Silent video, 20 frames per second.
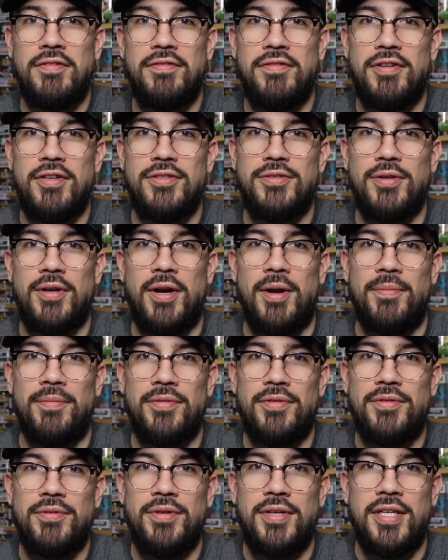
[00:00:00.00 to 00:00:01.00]
First one up,
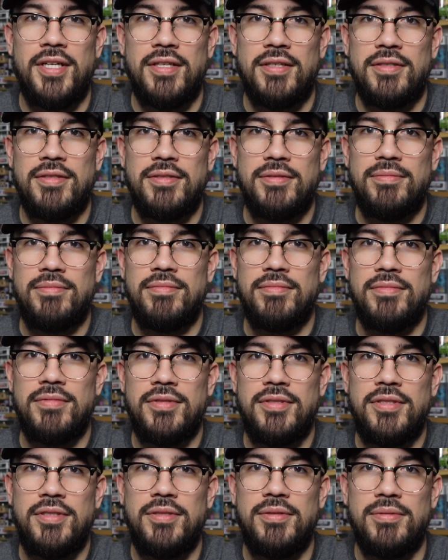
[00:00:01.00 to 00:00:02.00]
3,
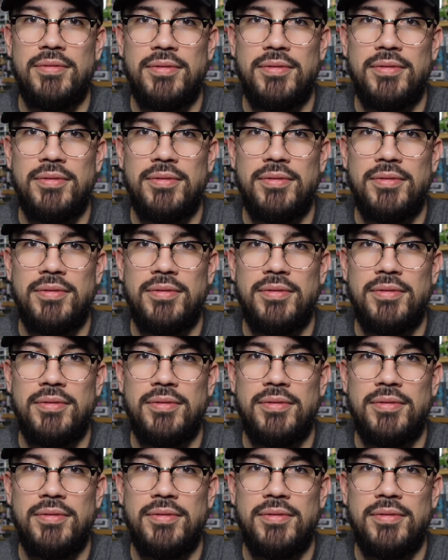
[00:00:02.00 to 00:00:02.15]
2,